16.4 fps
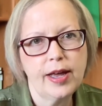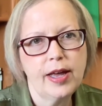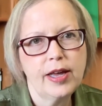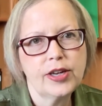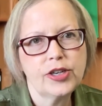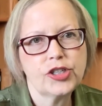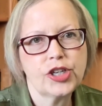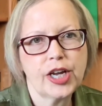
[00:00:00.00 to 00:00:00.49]

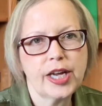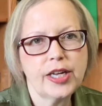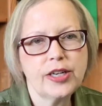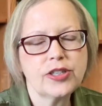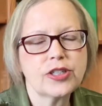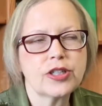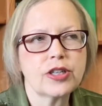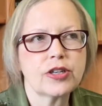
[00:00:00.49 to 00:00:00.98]

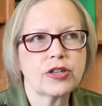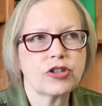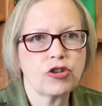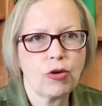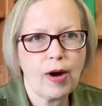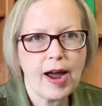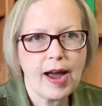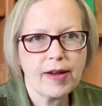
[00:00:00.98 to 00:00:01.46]
changed the
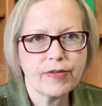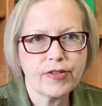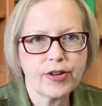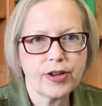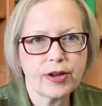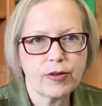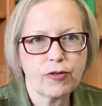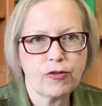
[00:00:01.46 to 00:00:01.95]

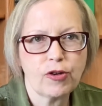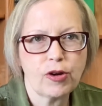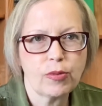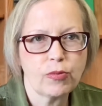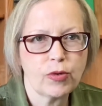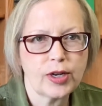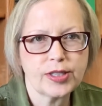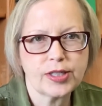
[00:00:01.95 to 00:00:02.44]
traffic from
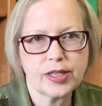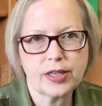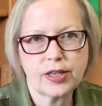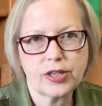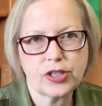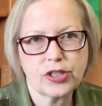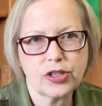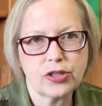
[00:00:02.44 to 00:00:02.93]

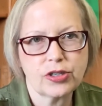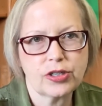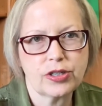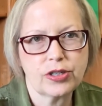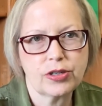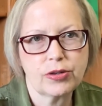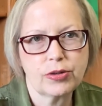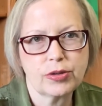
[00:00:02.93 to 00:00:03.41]
residential
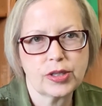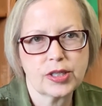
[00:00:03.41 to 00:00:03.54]
to